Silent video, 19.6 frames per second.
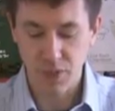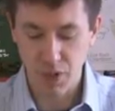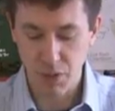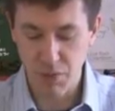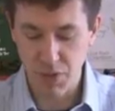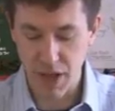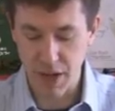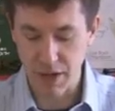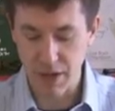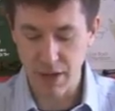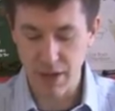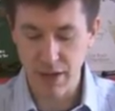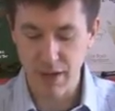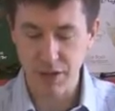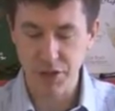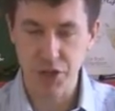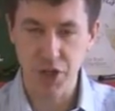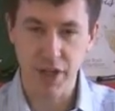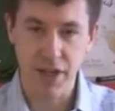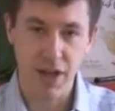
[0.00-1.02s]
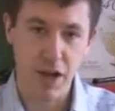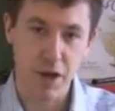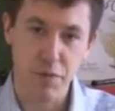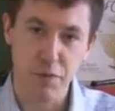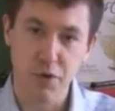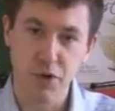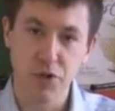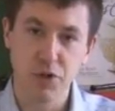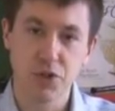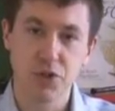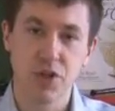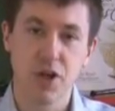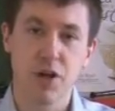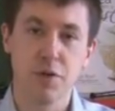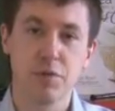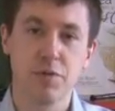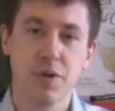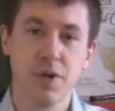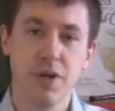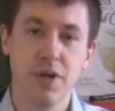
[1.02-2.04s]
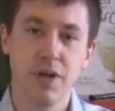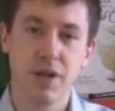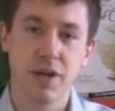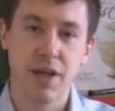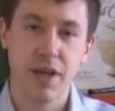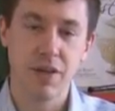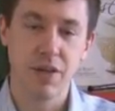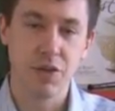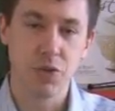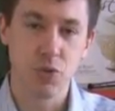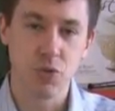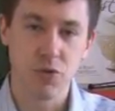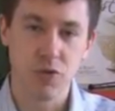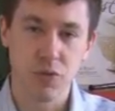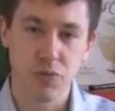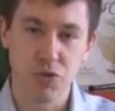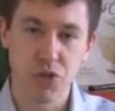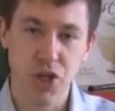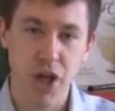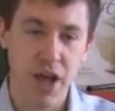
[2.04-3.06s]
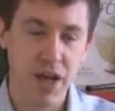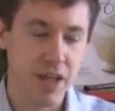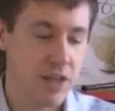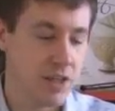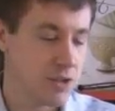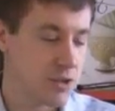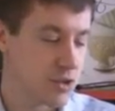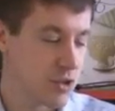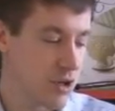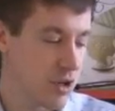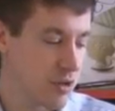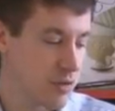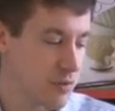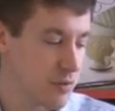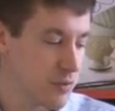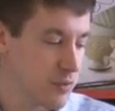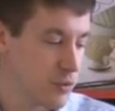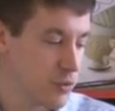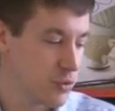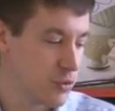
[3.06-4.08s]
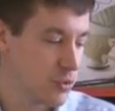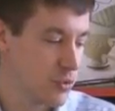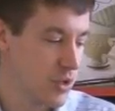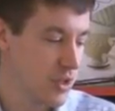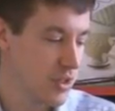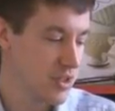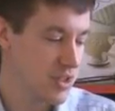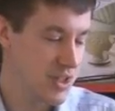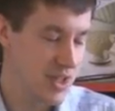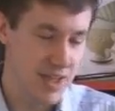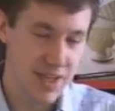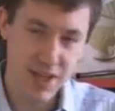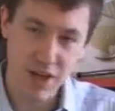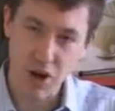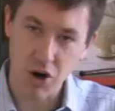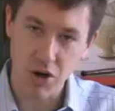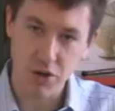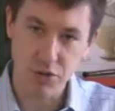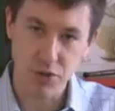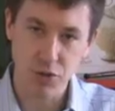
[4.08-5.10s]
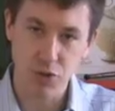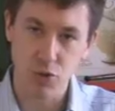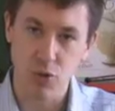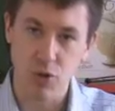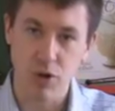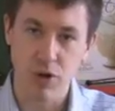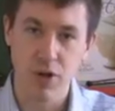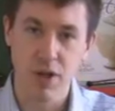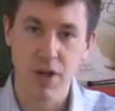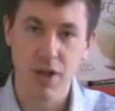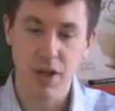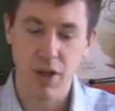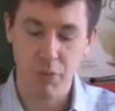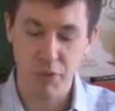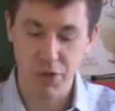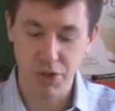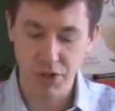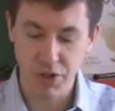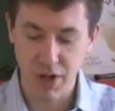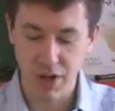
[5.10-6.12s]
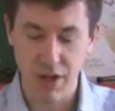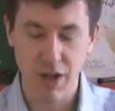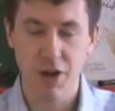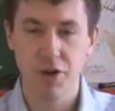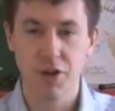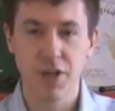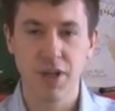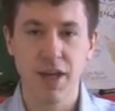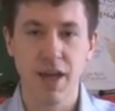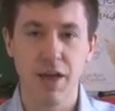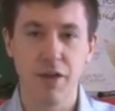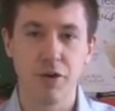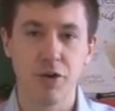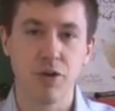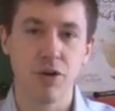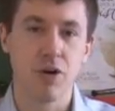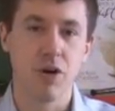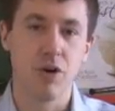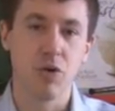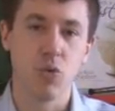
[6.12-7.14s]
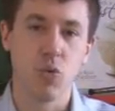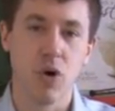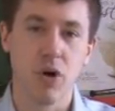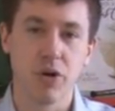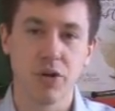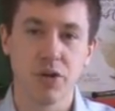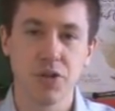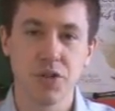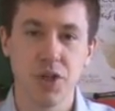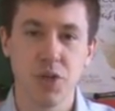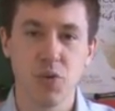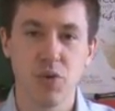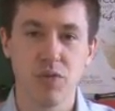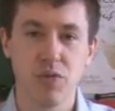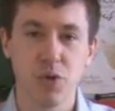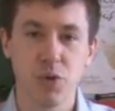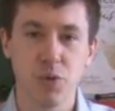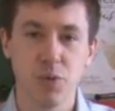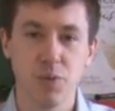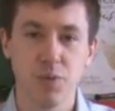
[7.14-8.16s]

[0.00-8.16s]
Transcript: But check it out for yourself. Again, this was from Chinese Kung Fu Tea Art Store, and we looked at it here together on Walker Tea Review.